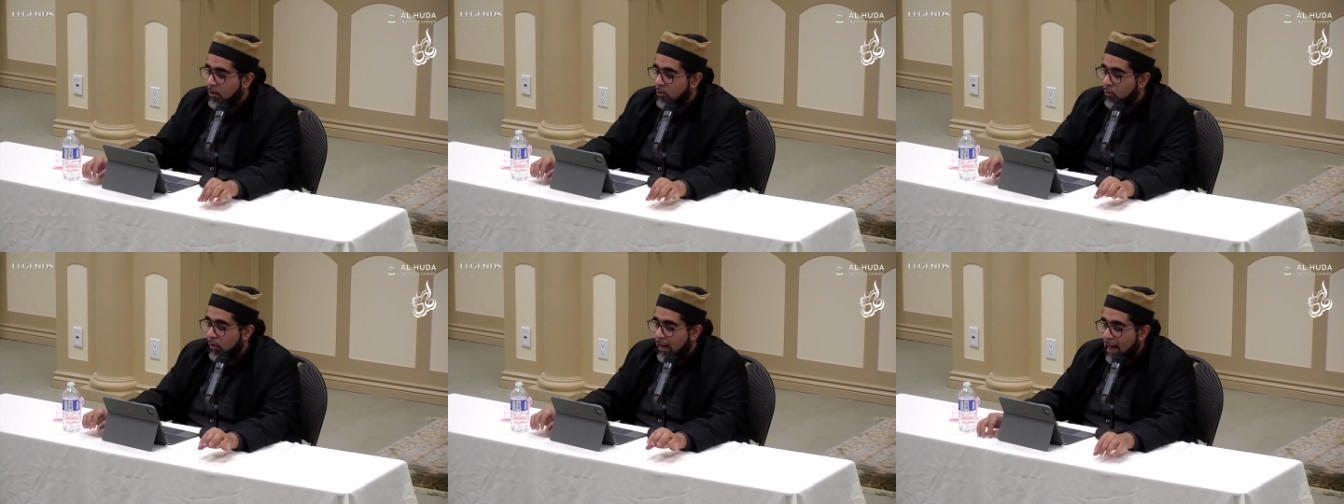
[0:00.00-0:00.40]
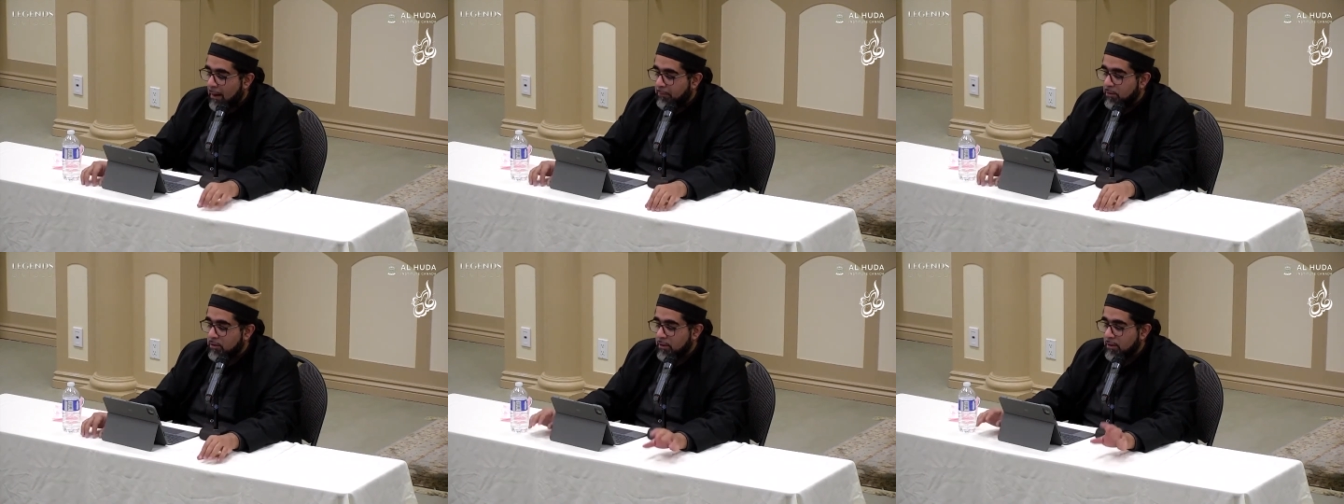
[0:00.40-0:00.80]
what
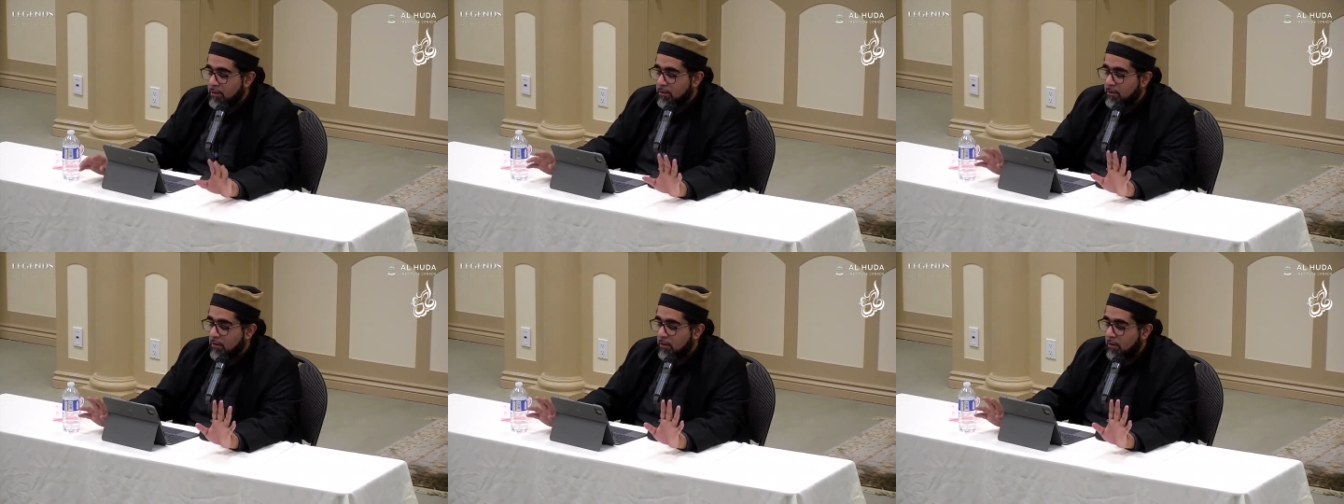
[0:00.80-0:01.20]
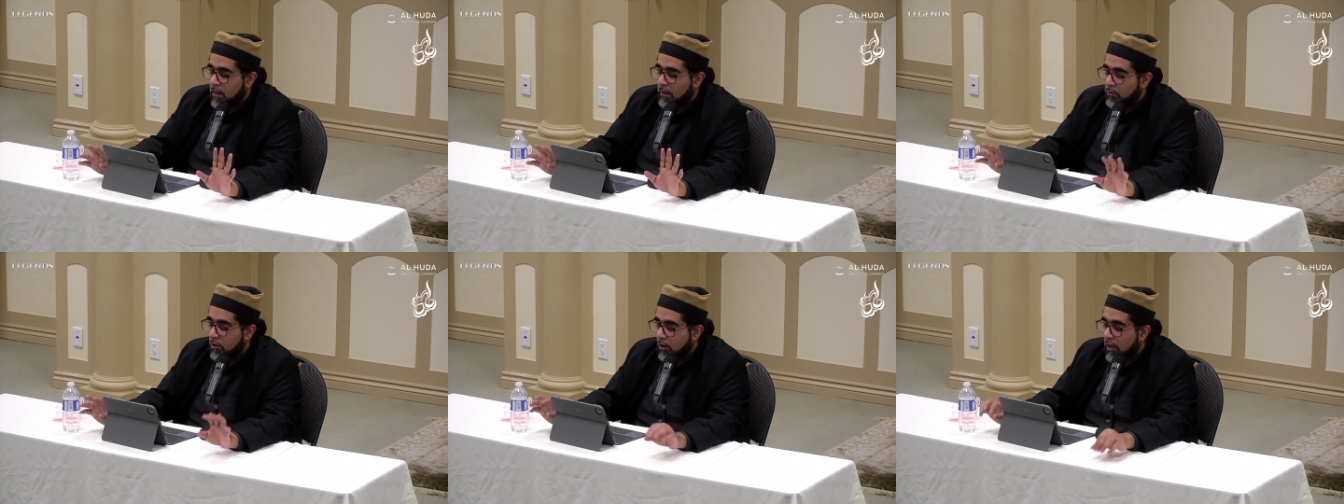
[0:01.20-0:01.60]
happens is
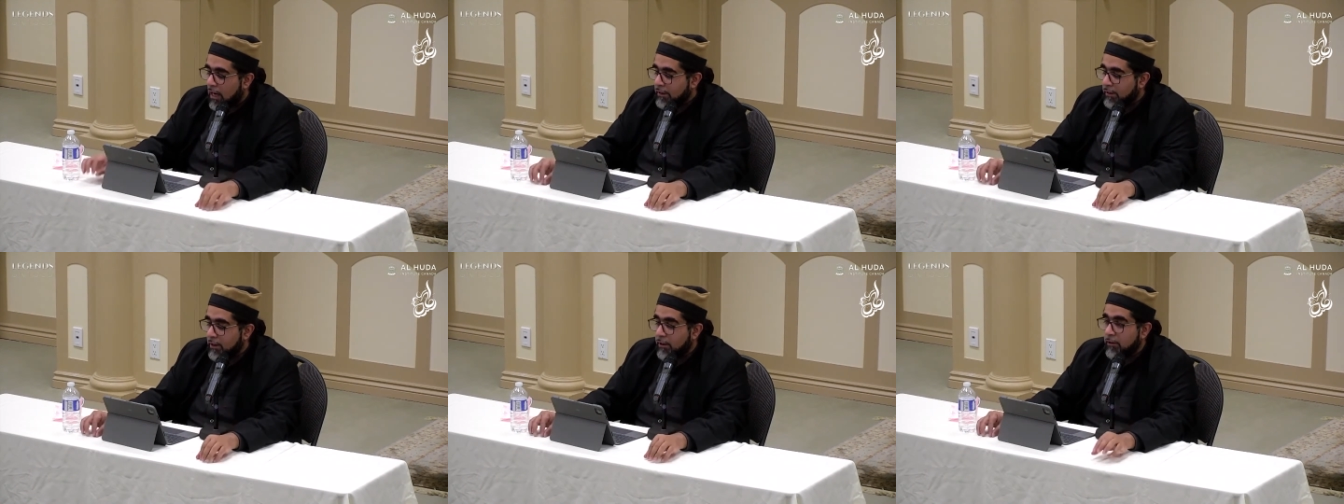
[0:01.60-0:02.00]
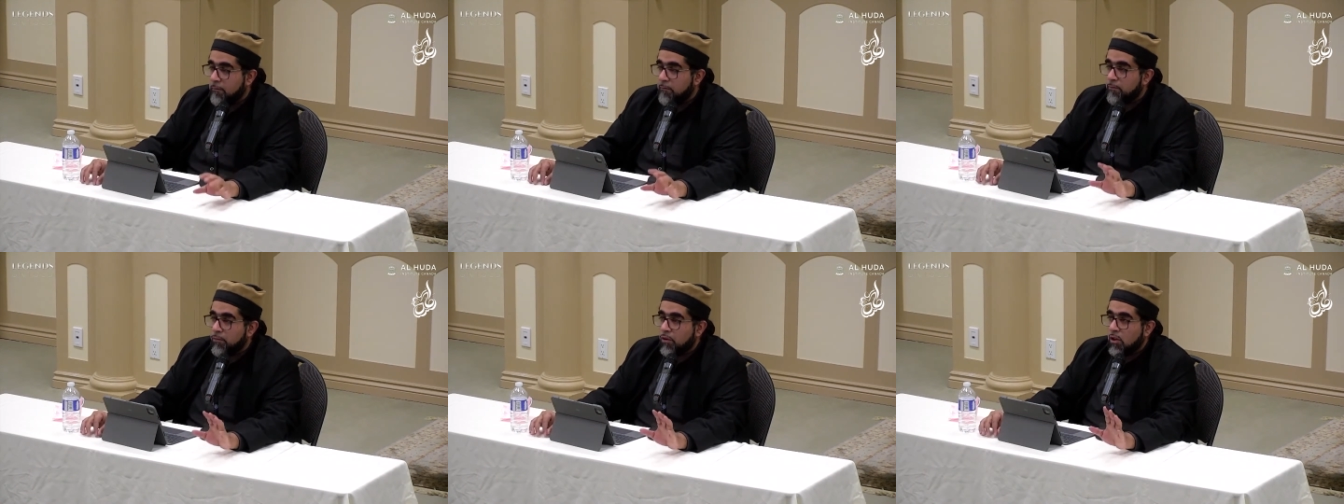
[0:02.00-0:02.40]
Abdul Qadir
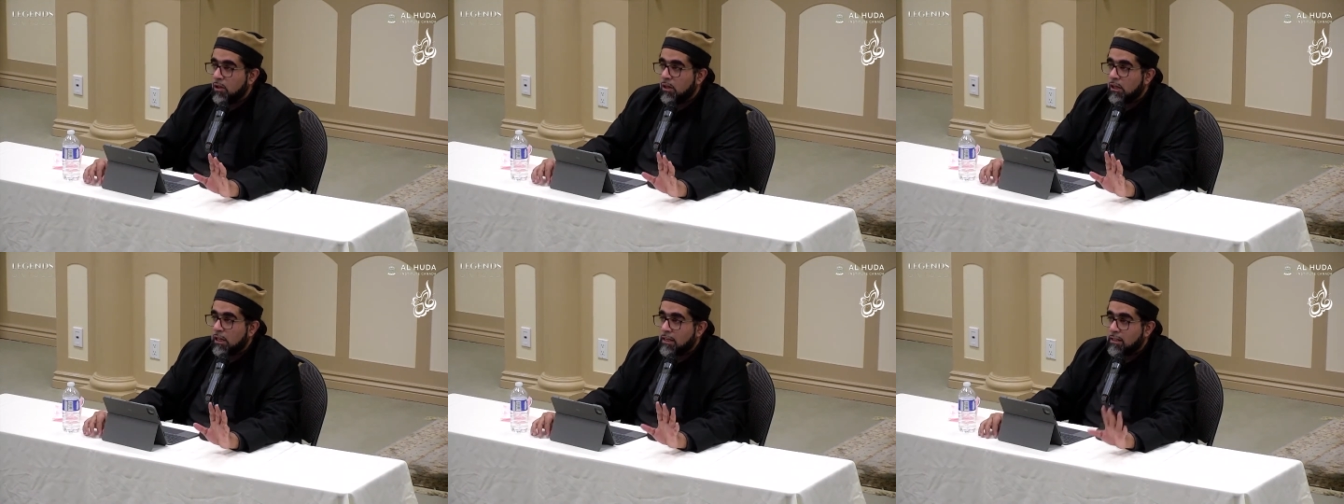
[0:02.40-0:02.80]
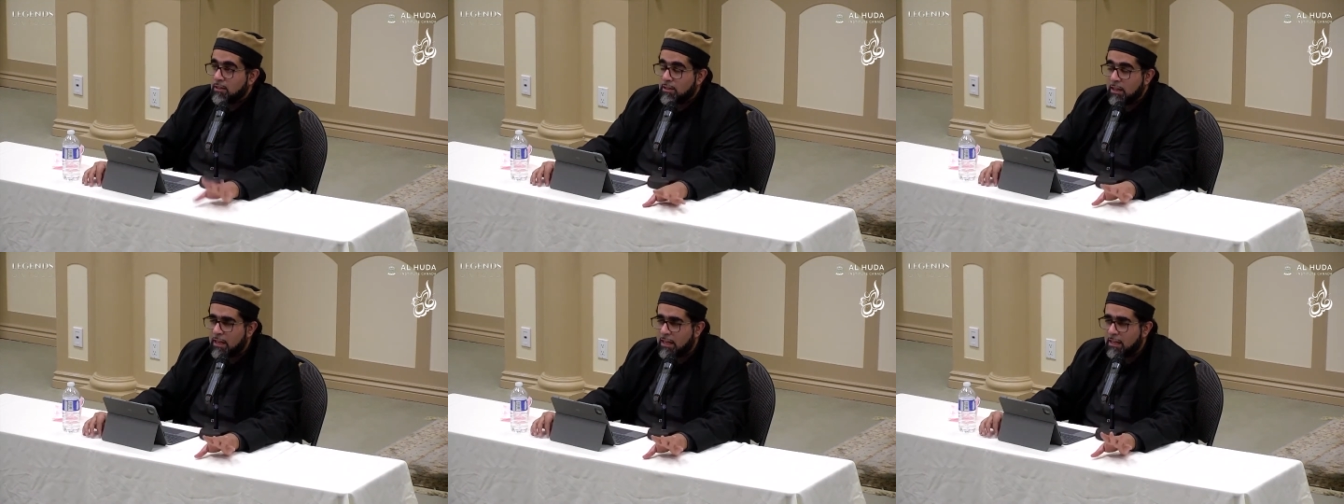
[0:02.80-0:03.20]
he
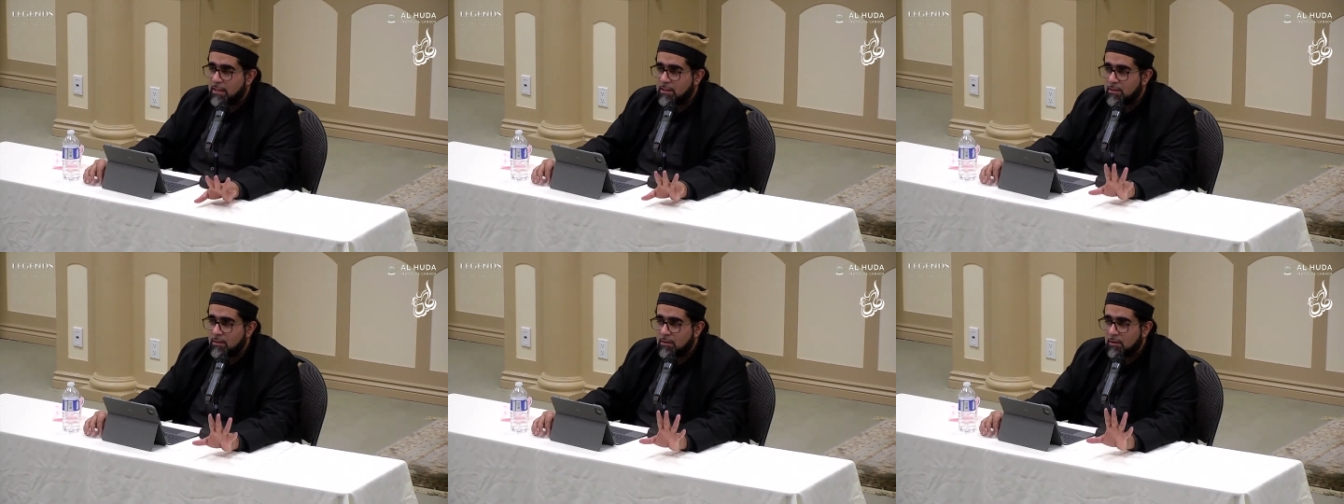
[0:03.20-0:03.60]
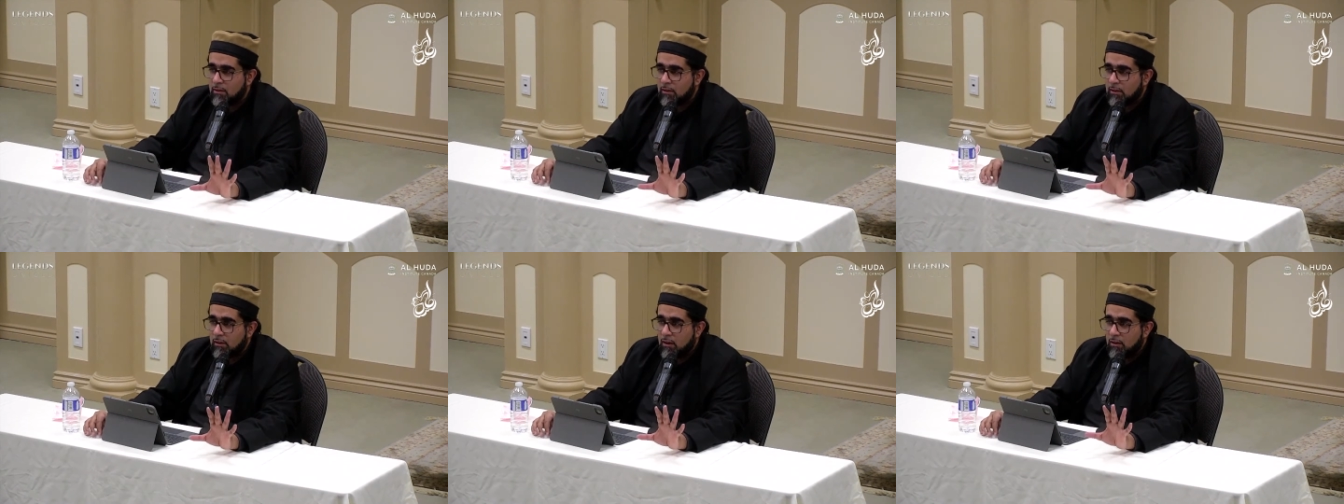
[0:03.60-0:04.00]
sees
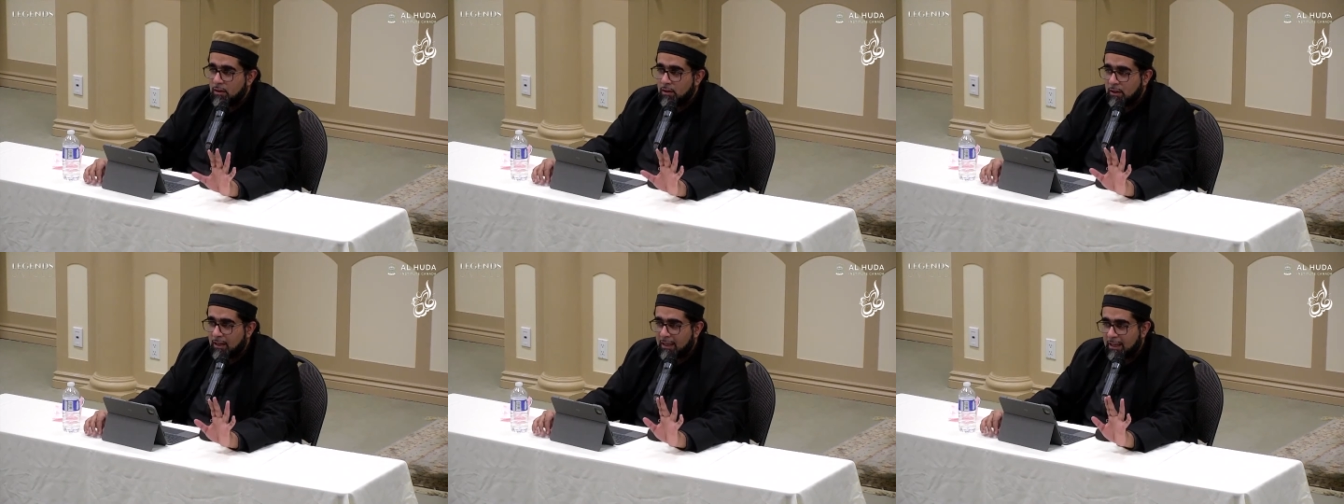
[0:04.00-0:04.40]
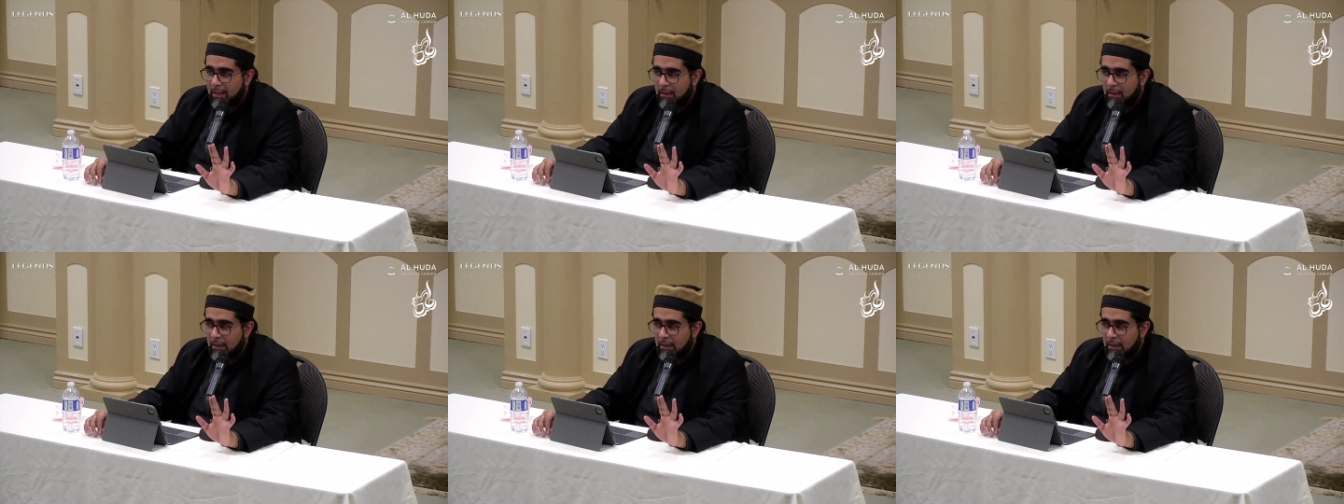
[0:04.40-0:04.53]
the,